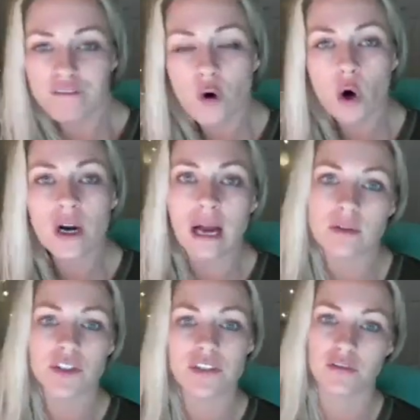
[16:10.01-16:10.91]
4
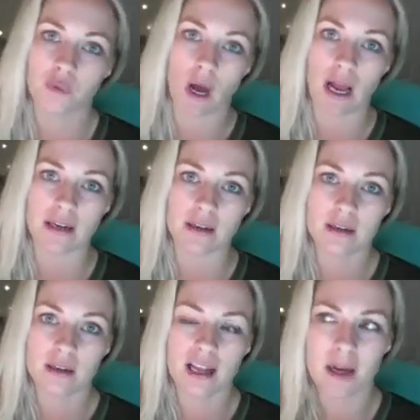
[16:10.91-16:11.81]
ounces of wine.
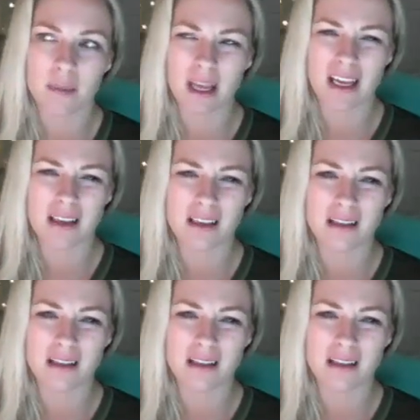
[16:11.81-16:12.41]
And I'm like,